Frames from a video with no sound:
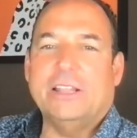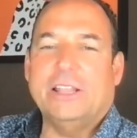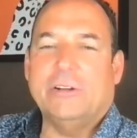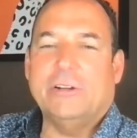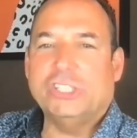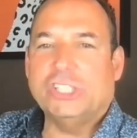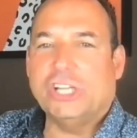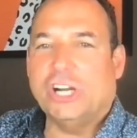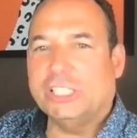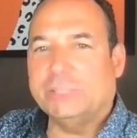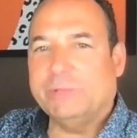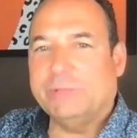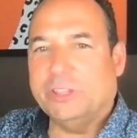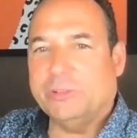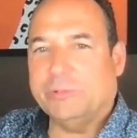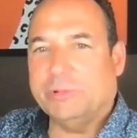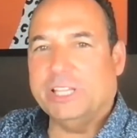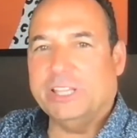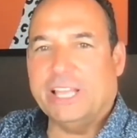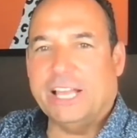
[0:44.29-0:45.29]
they were charging me
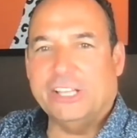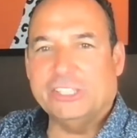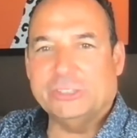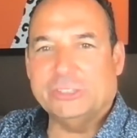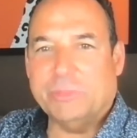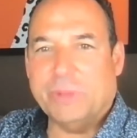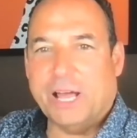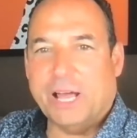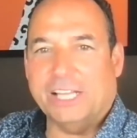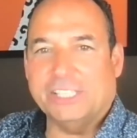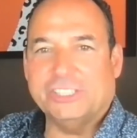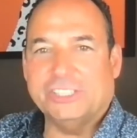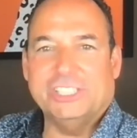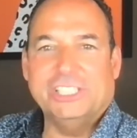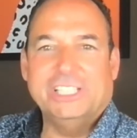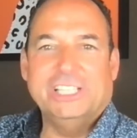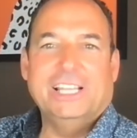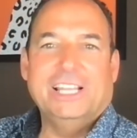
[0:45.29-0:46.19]
$3,000,